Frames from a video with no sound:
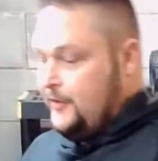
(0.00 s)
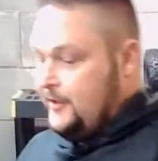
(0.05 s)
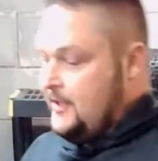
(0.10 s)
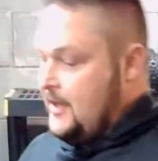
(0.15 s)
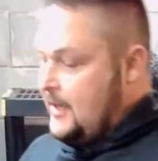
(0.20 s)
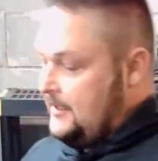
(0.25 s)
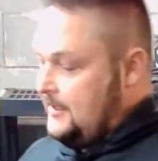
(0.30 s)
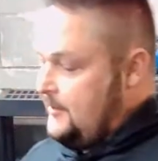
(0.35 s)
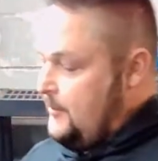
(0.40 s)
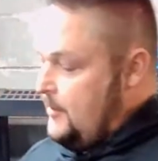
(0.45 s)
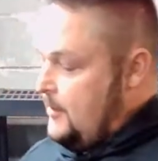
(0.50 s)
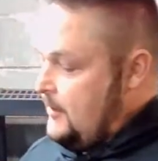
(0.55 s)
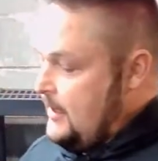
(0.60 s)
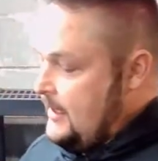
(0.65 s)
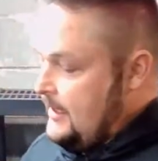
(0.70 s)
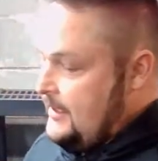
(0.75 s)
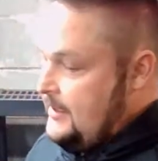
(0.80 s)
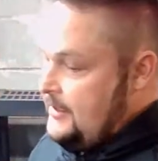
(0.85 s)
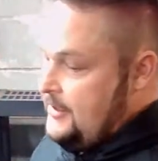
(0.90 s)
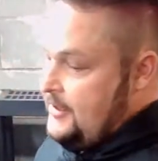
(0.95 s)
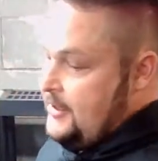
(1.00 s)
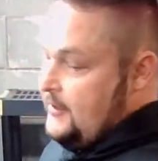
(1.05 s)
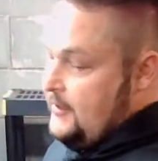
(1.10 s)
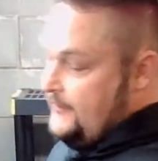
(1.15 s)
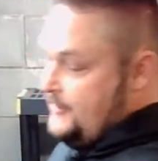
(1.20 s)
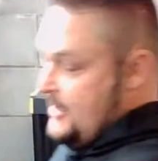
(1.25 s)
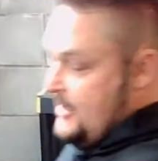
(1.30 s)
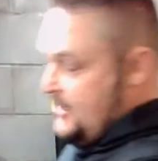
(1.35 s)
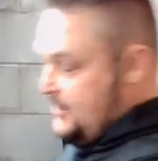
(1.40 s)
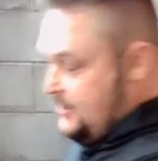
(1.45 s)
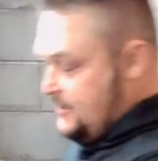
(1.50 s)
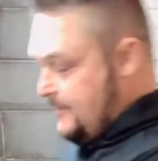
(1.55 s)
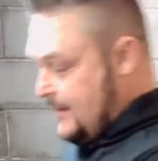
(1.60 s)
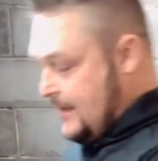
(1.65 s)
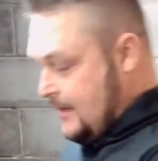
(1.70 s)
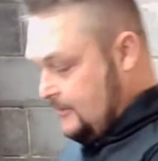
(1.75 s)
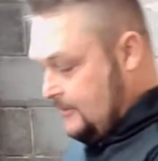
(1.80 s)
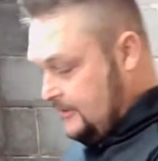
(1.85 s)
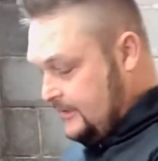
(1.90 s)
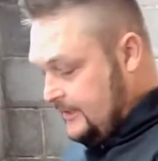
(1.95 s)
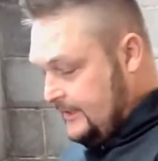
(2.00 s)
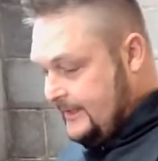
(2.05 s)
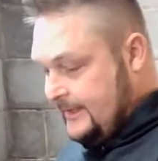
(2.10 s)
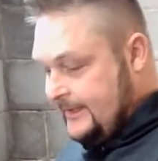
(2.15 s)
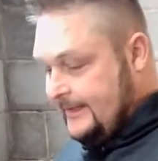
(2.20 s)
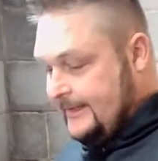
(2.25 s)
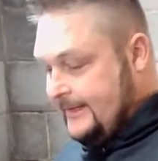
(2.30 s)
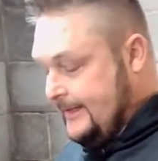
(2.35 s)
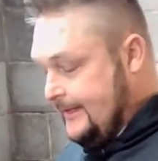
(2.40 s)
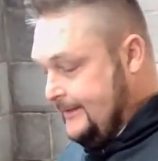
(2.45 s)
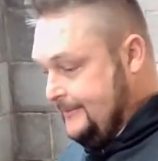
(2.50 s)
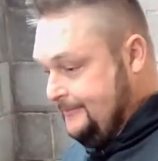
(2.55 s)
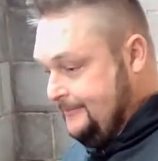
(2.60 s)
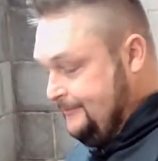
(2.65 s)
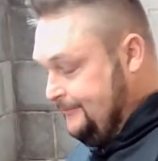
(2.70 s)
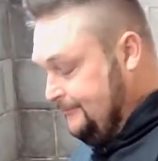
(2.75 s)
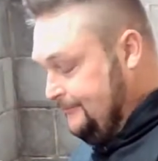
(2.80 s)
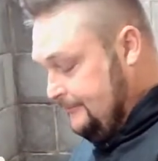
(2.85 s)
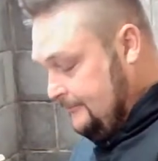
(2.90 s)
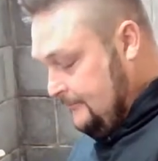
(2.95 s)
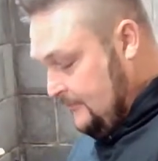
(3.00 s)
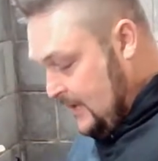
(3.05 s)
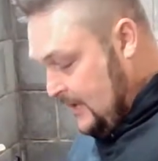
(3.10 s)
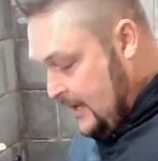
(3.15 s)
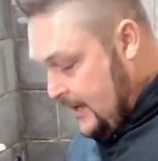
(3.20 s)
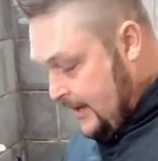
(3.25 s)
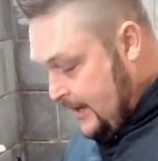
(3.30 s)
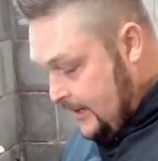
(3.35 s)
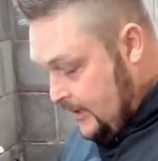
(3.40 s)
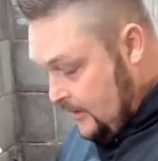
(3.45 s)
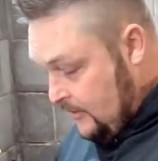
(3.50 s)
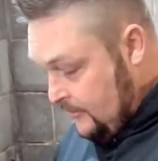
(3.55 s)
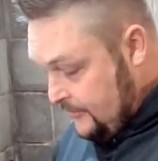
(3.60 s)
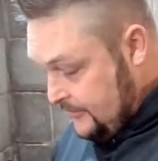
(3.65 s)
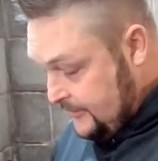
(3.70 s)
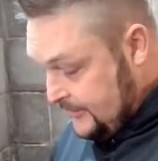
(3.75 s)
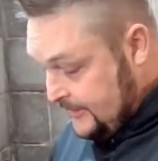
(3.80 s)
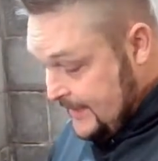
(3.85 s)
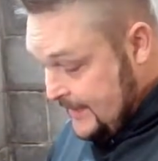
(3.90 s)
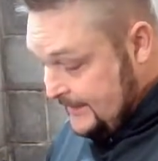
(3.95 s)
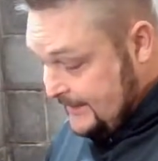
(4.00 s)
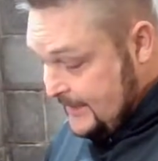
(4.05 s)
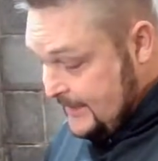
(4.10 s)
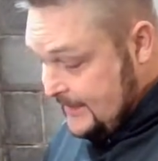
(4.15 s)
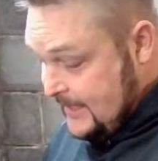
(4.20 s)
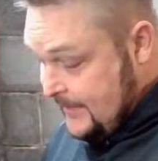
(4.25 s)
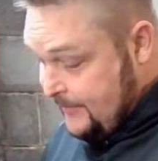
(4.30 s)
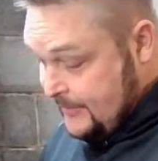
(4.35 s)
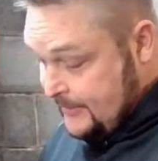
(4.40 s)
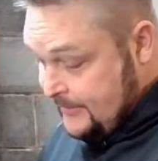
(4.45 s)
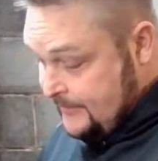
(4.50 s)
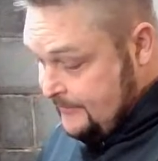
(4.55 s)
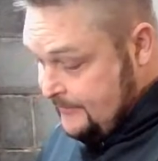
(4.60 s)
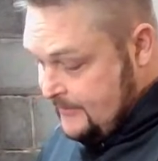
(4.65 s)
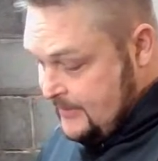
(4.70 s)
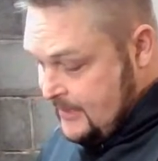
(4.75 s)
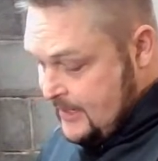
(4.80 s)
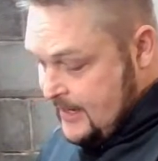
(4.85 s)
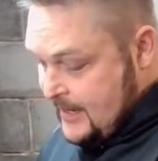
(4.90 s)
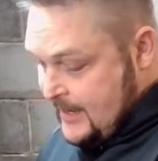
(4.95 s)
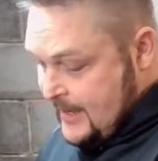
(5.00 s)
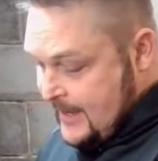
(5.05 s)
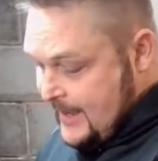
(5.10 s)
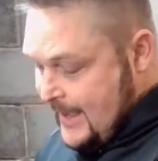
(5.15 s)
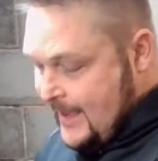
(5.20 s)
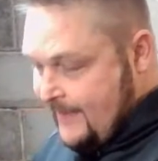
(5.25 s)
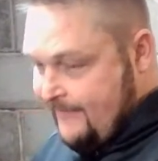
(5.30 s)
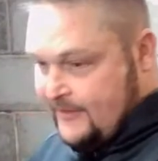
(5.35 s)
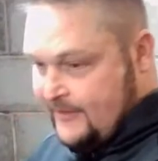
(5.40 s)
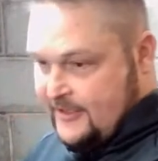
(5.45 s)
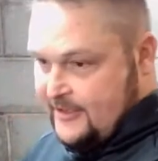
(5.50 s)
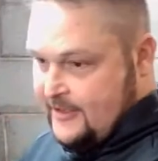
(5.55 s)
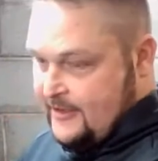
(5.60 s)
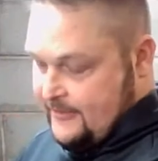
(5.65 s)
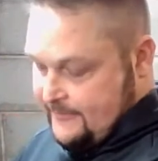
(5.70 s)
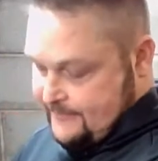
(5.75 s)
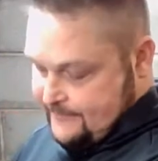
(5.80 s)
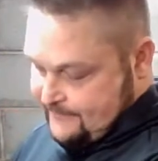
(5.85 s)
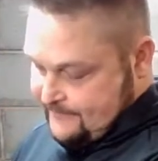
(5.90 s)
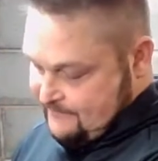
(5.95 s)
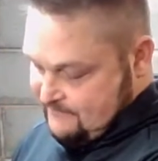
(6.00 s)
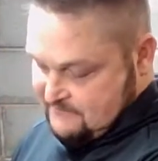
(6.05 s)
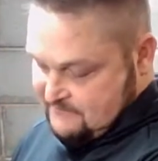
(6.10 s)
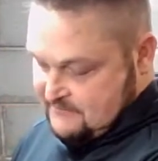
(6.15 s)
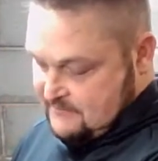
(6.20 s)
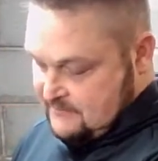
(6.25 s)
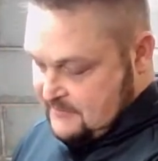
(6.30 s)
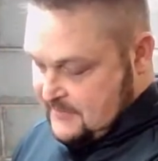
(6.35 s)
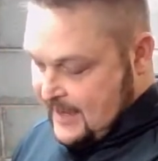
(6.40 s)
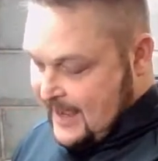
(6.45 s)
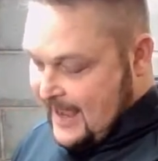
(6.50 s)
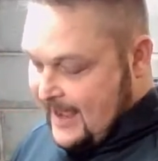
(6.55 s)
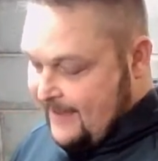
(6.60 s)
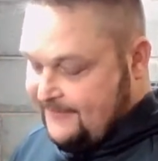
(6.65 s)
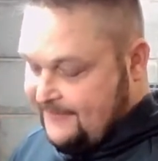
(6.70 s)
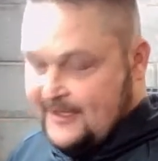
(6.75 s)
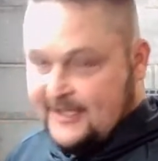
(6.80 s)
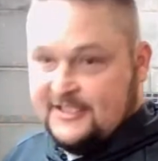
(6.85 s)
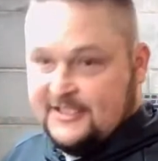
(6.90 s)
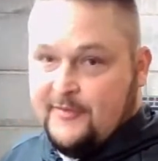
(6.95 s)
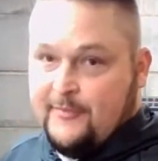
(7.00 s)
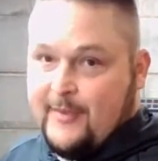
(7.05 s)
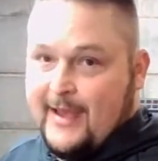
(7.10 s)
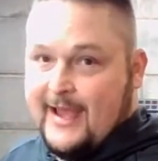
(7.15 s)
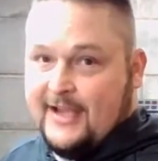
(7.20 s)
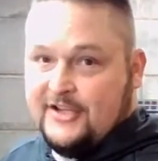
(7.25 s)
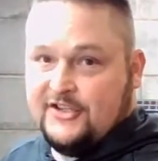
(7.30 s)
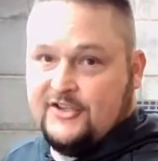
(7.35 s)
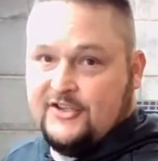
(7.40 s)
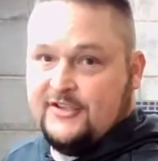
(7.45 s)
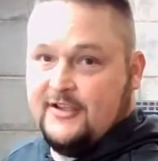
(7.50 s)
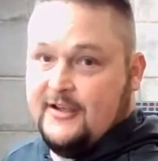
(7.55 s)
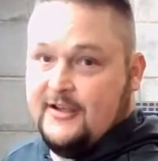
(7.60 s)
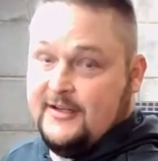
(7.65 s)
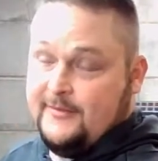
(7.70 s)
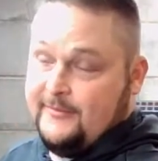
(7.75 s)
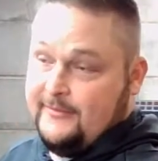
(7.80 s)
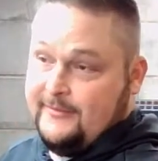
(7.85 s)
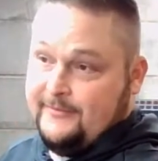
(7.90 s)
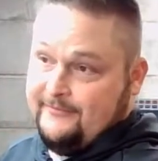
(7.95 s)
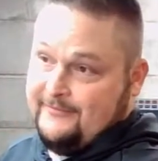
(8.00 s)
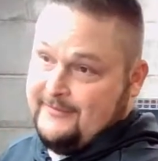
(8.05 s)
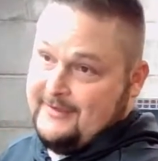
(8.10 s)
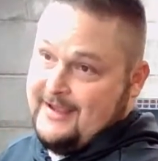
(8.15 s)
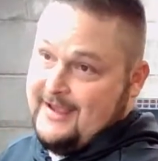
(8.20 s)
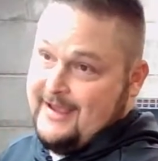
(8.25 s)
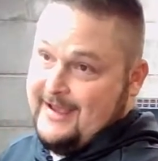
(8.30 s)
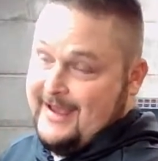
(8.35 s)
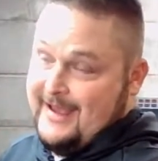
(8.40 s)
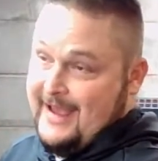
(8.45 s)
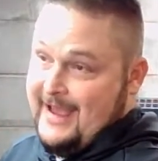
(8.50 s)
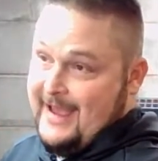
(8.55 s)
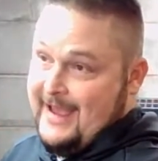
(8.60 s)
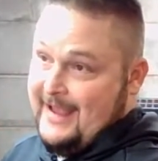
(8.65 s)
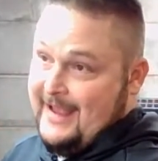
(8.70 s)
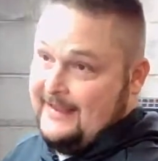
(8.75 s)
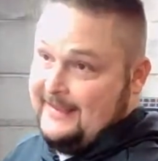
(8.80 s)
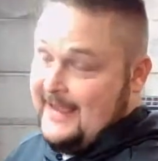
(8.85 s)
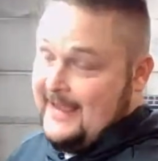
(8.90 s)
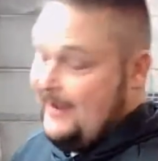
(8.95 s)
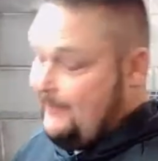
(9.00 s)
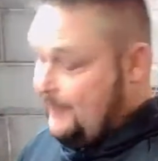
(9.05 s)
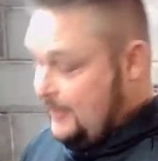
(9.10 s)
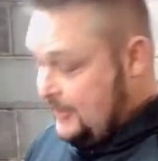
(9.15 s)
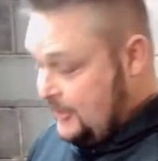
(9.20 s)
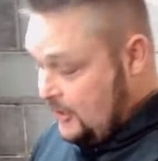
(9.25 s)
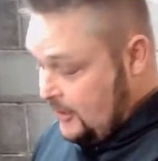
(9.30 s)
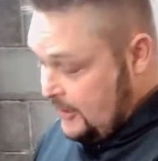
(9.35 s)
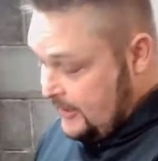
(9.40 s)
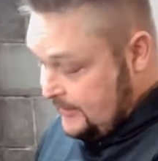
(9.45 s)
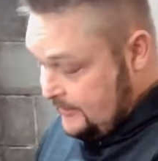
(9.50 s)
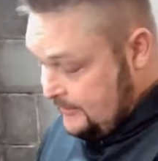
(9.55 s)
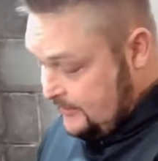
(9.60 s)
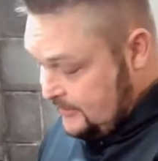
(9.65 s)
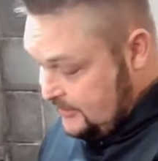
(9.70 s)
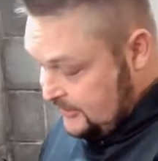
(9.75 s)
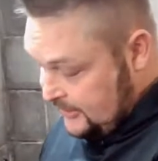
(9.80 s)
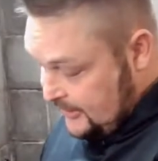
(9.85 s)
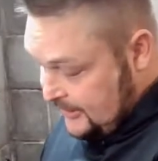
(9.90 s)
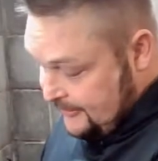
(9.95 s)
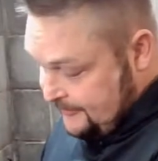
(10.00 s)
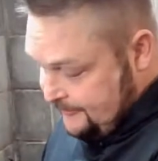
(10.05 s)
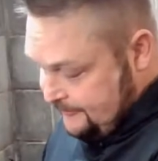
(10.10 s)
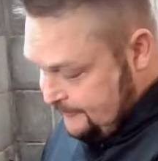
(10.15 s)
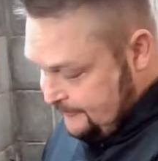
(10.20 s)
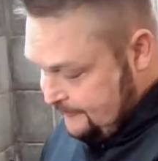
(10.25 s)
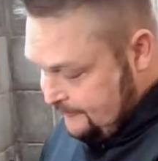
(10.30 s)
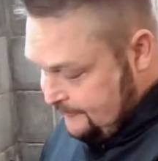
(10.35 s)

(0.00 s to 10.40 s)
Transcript: that got them already, you know, have changed them out, and you know, they said they've been having, you know, a half dozen bashes on them, and they've been good. So